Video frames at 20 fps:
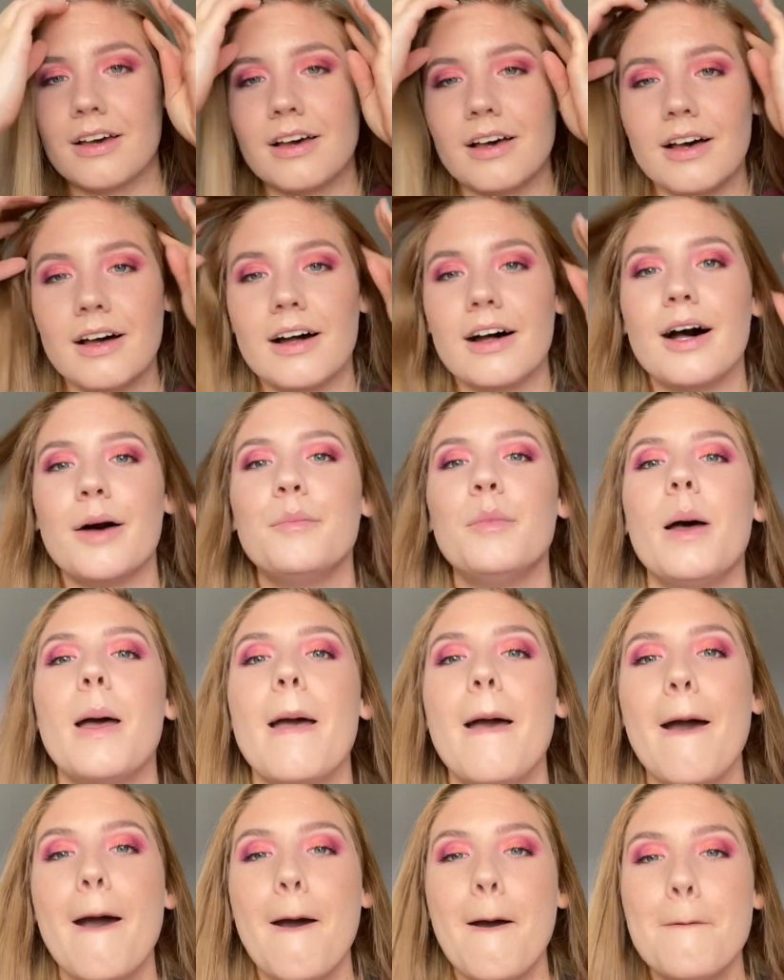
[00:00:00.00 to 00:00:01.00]

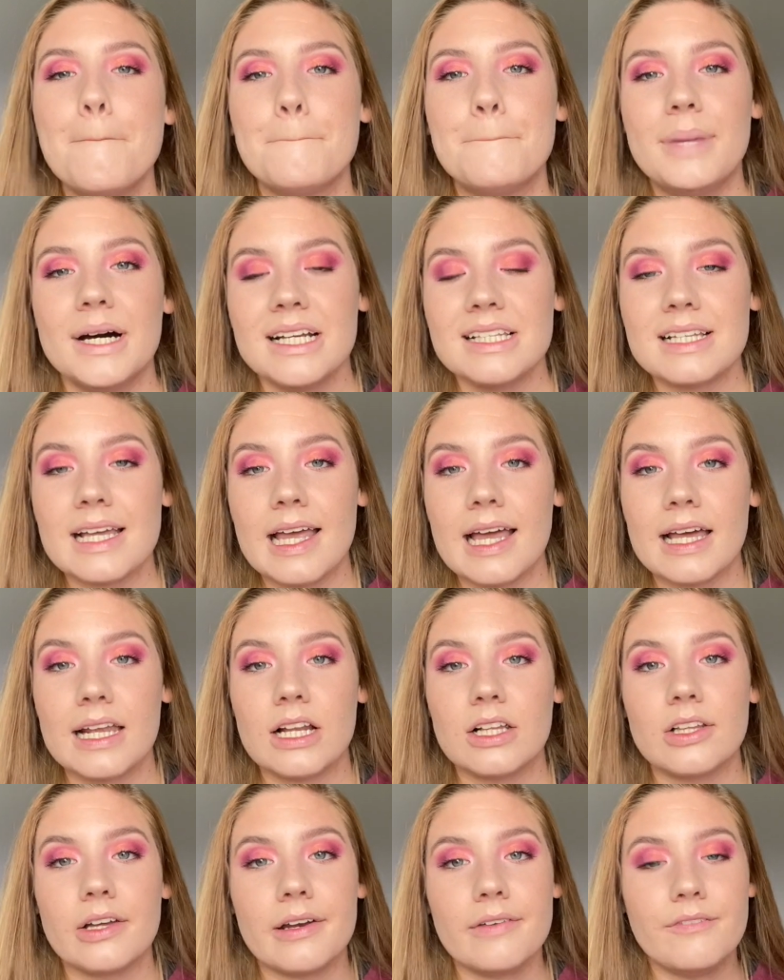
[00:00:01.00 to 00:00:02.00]
But I had
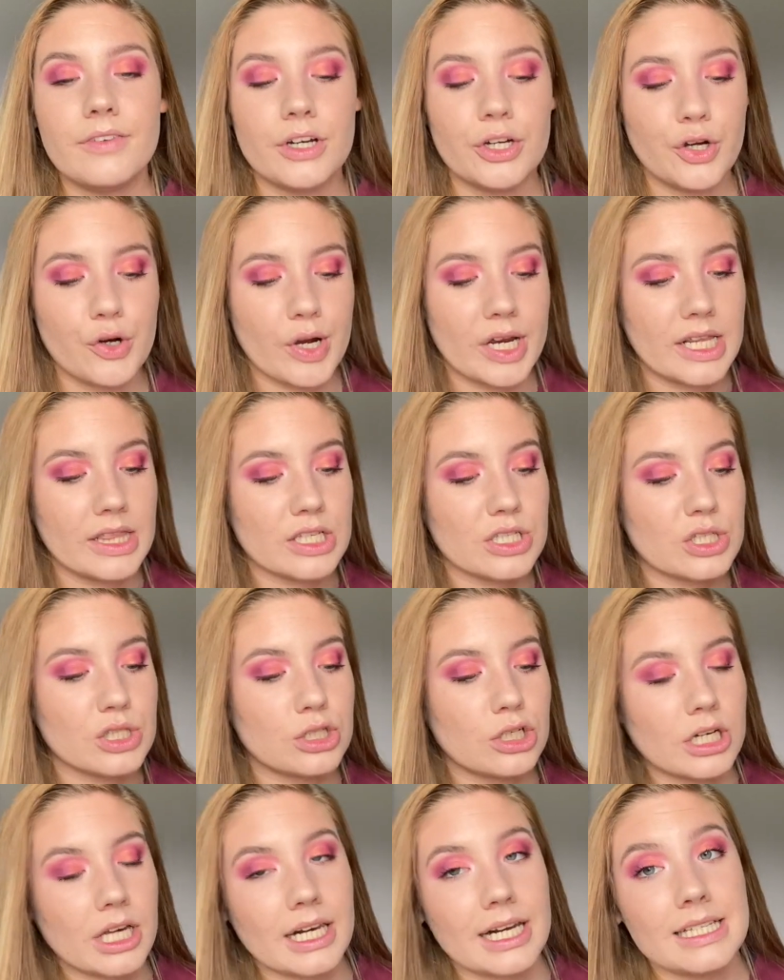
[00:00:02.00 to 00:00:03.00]
a lot of fun creating this
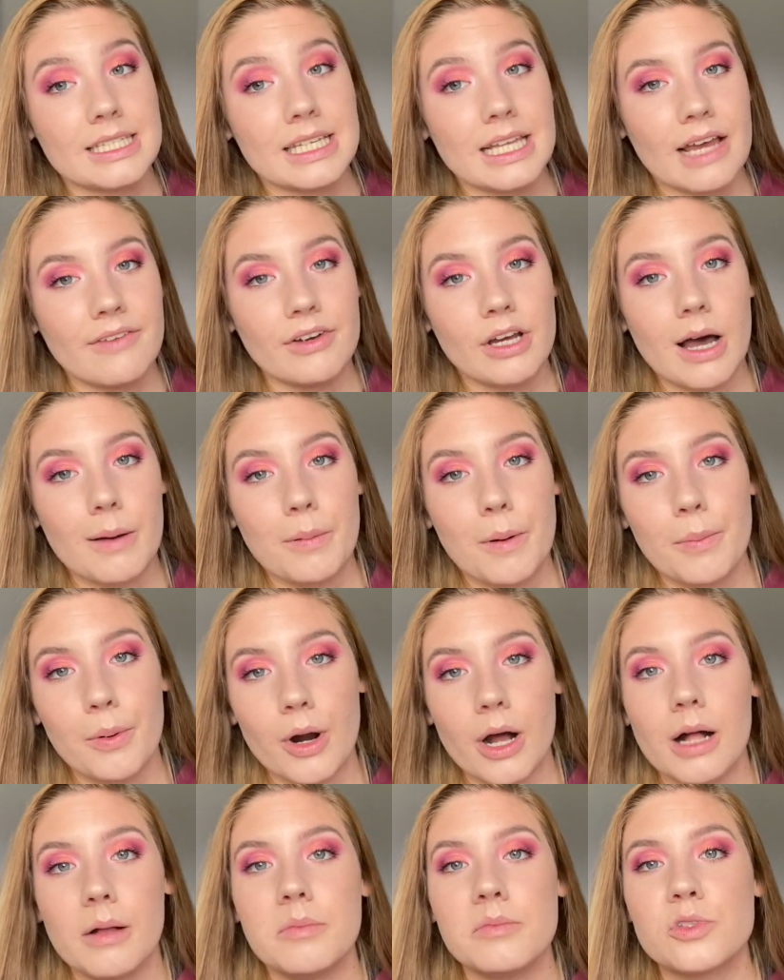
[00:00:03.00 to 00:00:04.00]
look, and I did have a couple
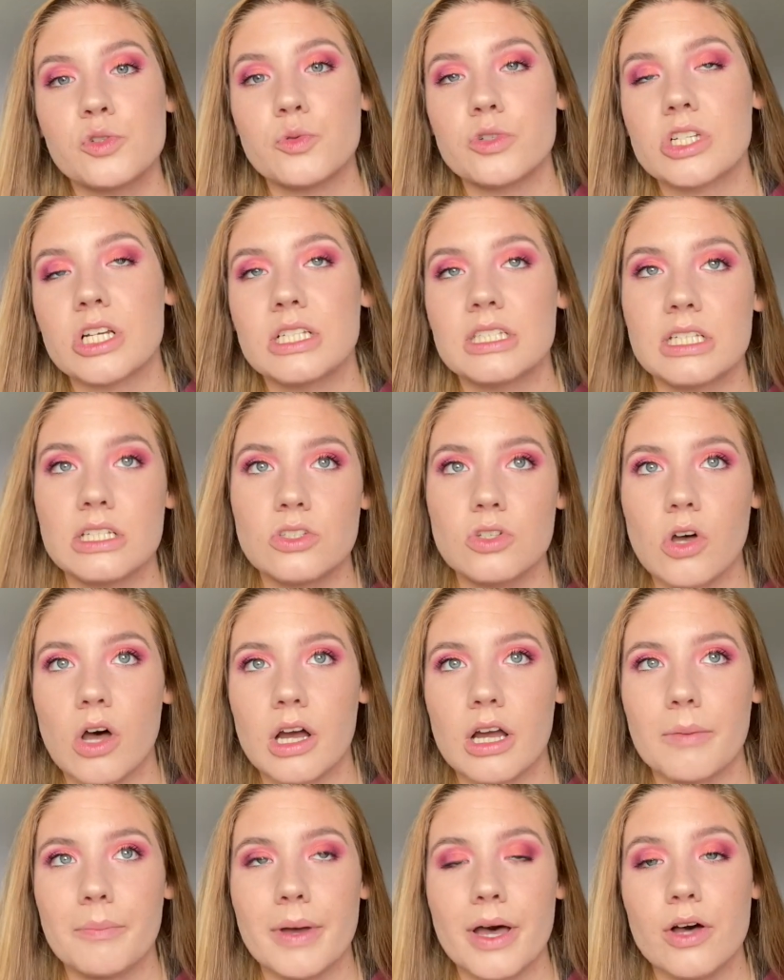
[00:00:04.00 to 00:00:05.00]
problems, which I did
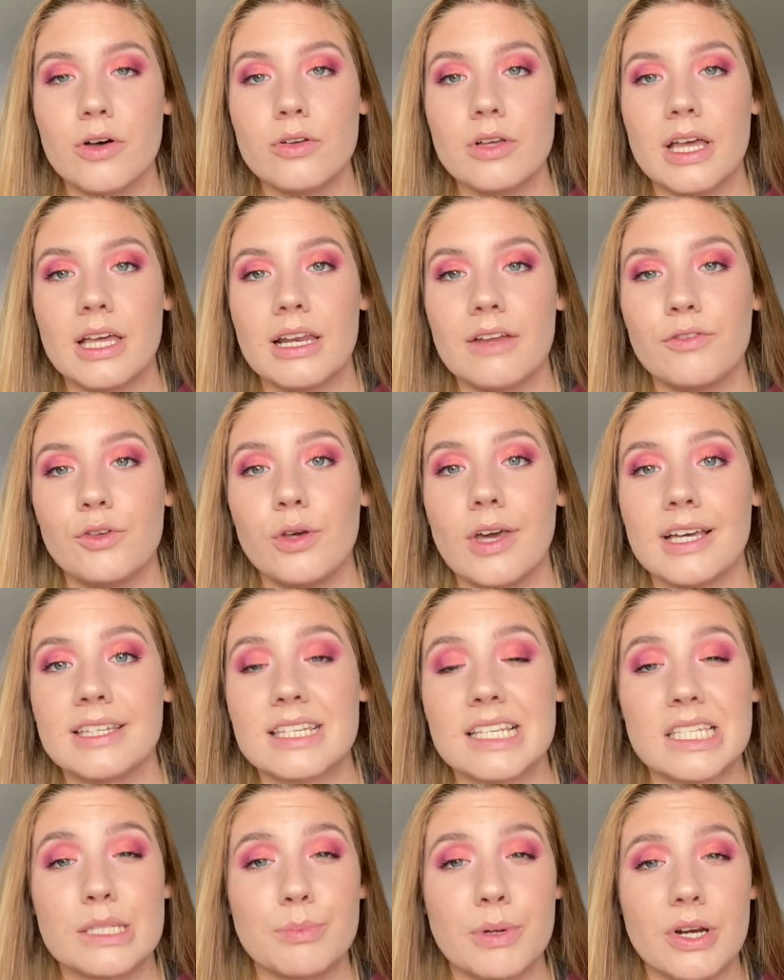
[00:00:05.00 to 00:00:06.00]
talk about. And if you guys
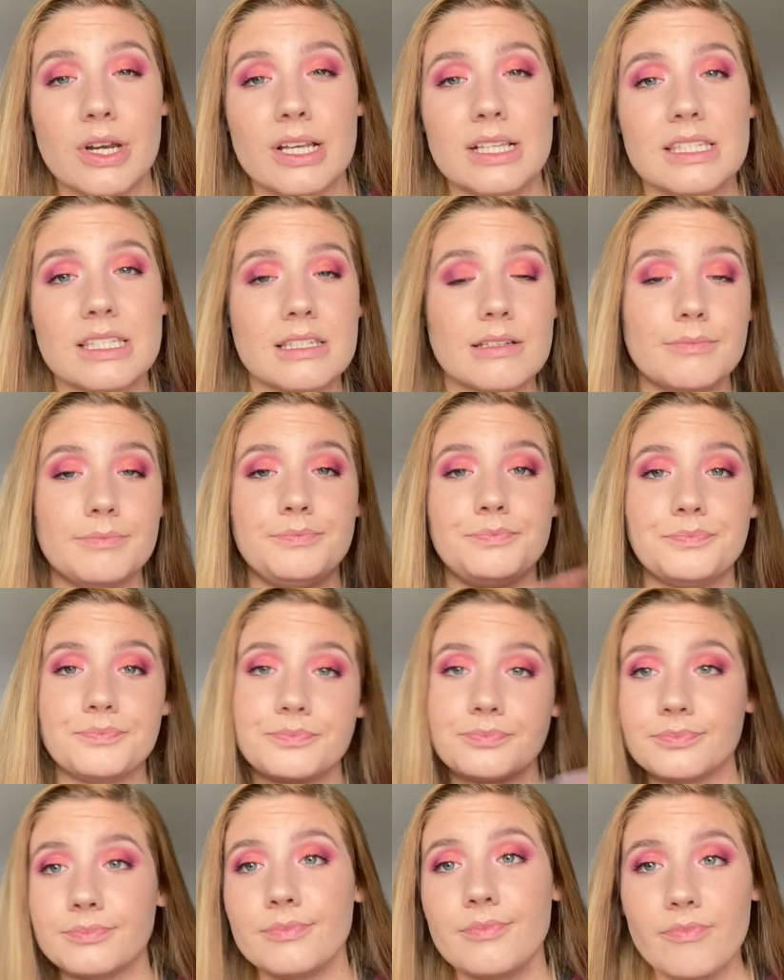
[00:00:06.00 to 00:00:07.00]
experience
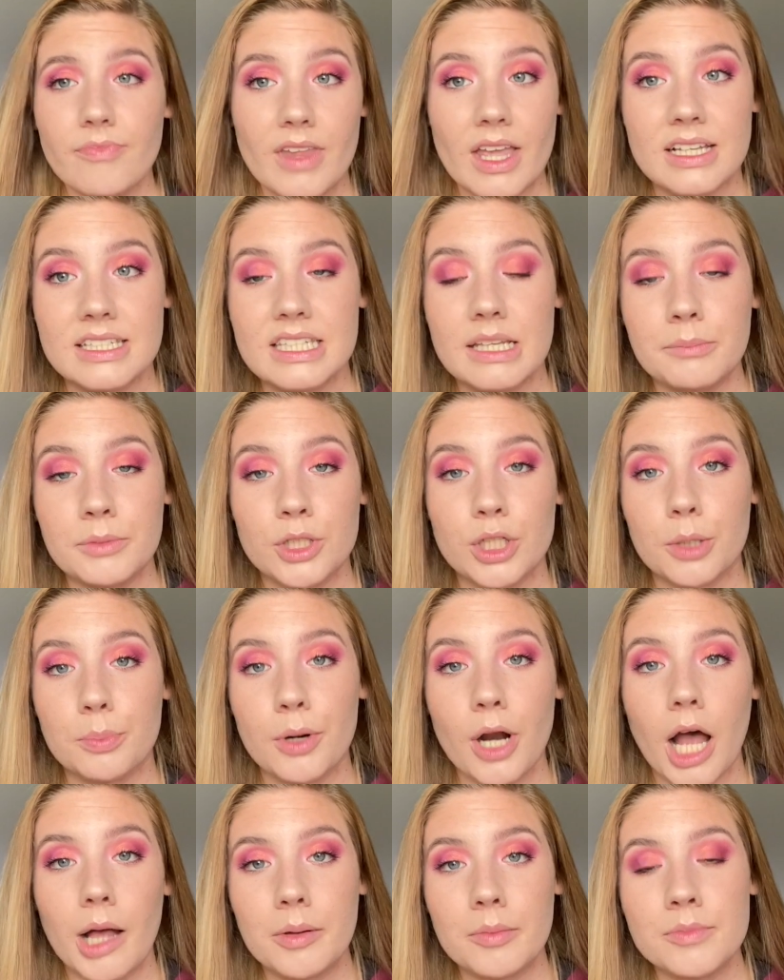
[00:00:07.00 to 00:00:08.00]
similar
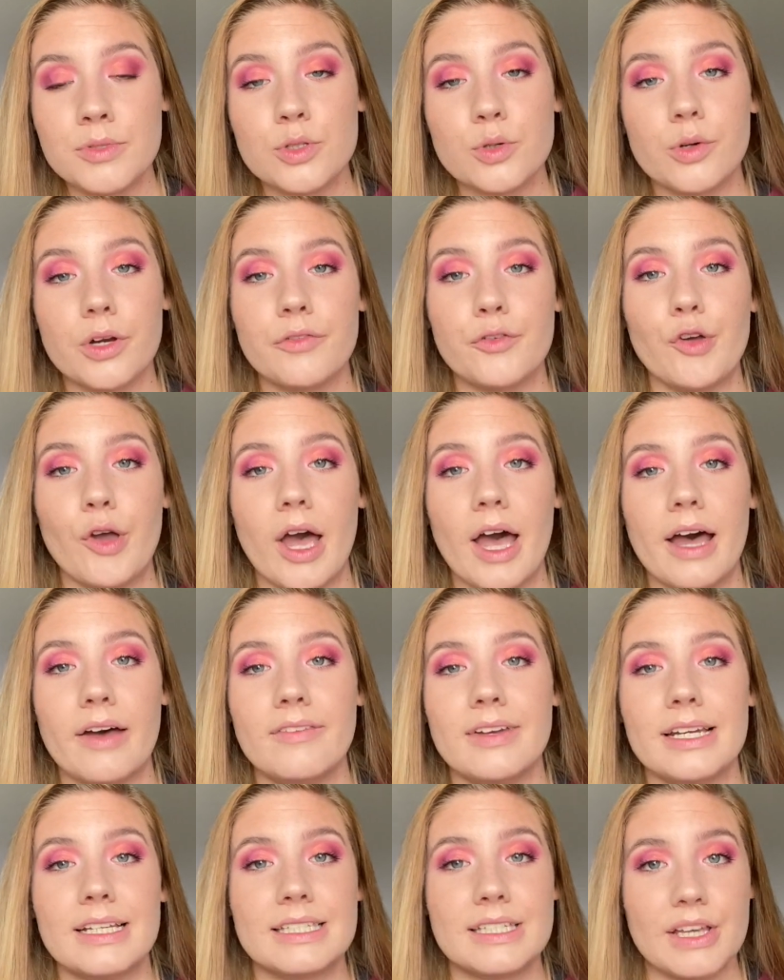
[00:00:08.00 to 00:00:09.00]
problems, or if you have
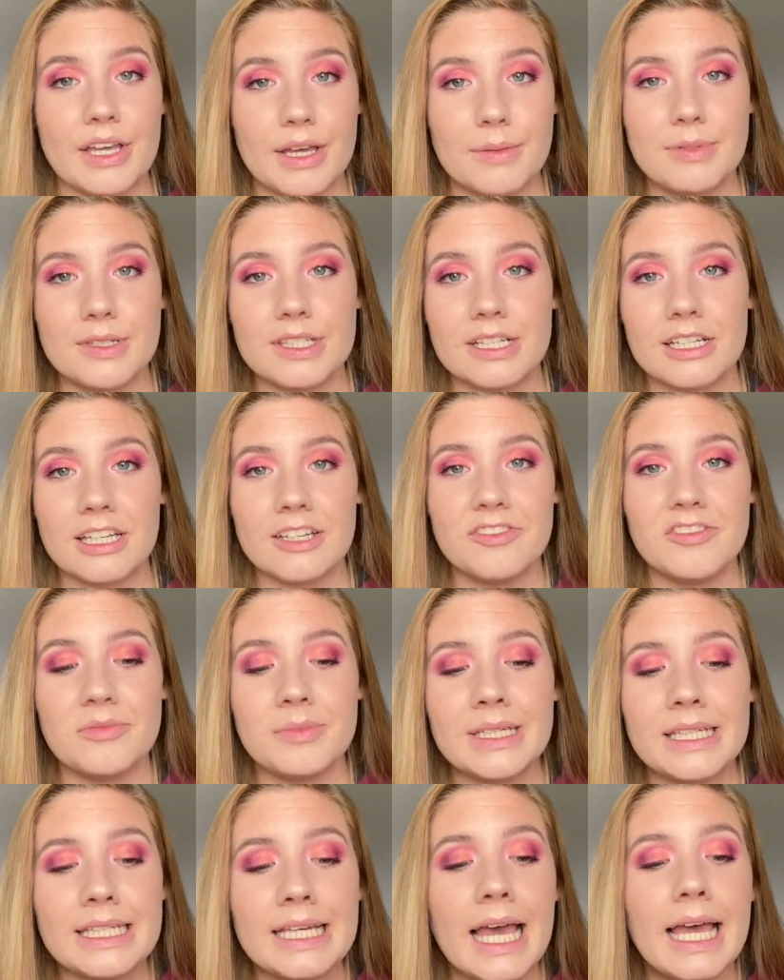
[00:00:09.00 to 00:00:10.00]
any tips to give
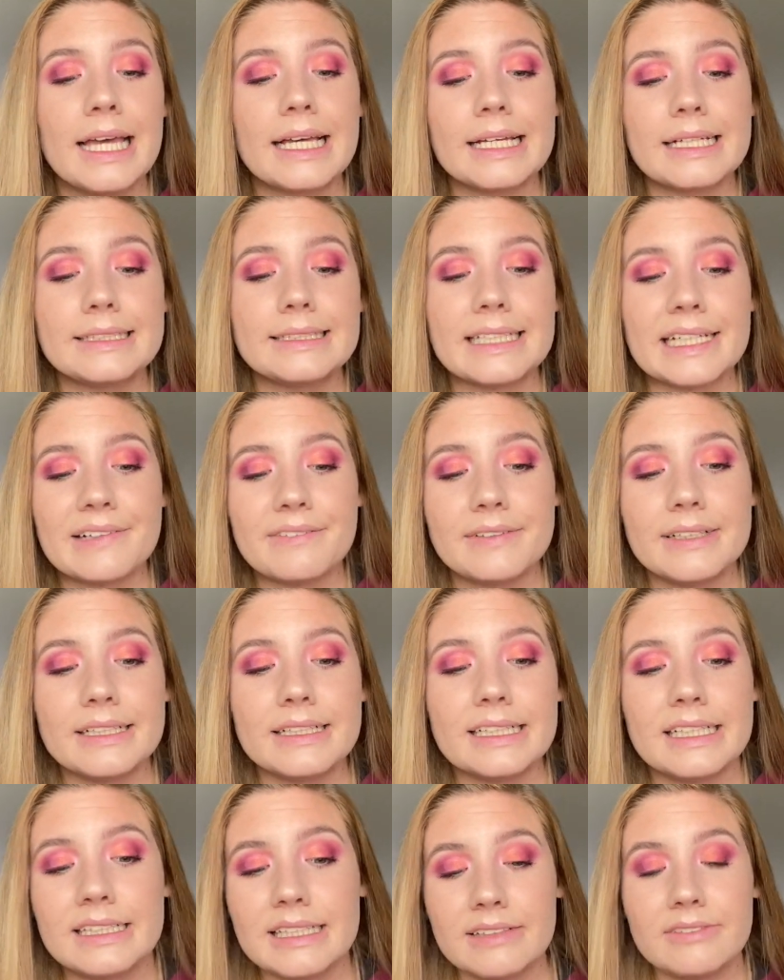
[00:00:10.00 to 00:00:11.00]
me,
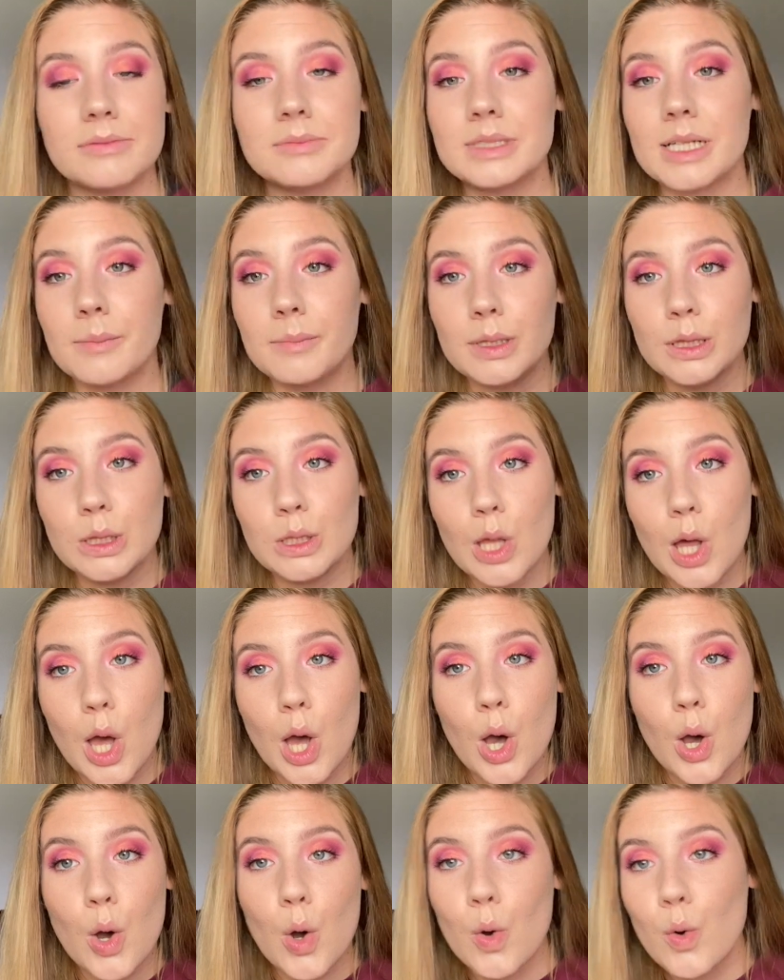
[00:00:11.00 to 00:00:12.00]
definitely leave them down
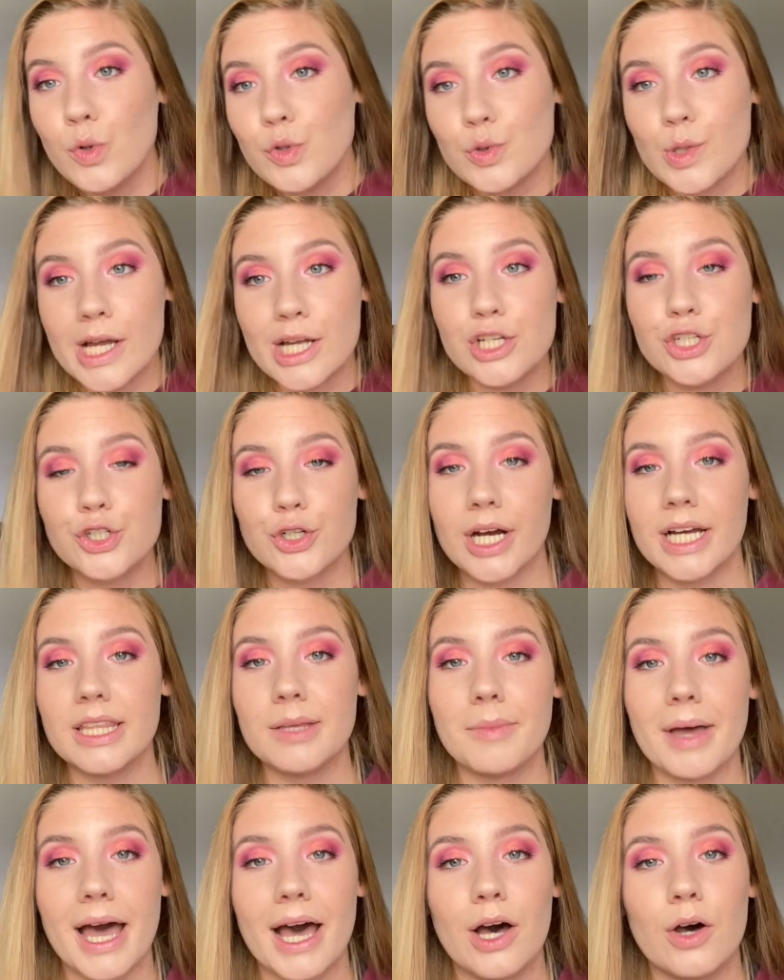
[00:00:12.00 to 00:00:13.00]
below so I can try
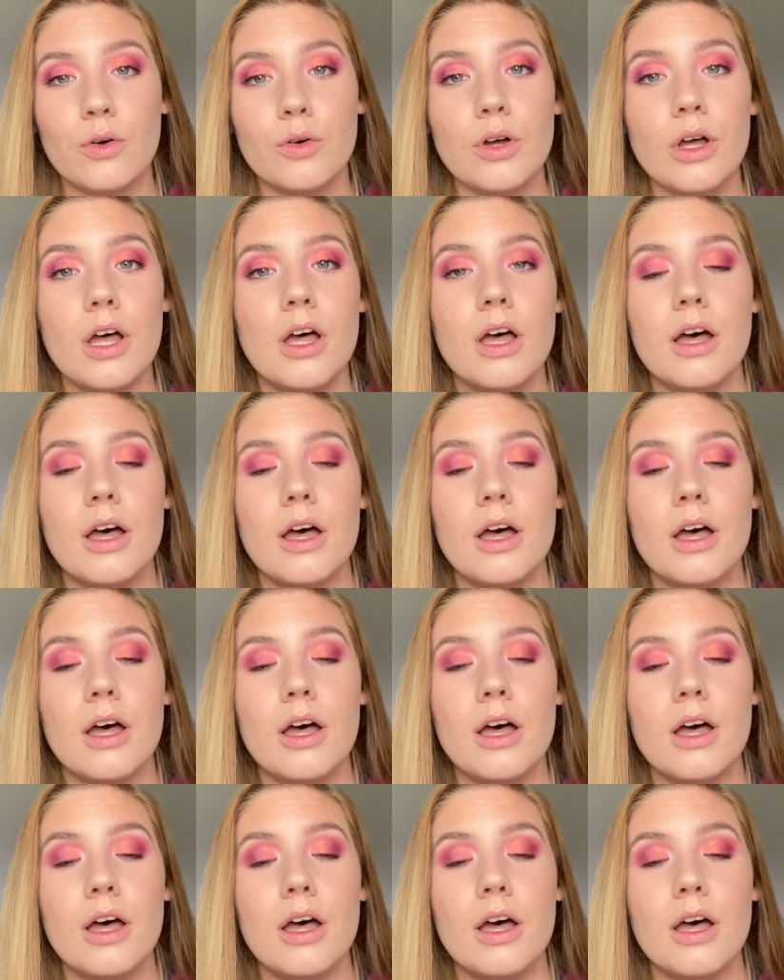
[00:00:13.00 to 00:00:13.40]
them out.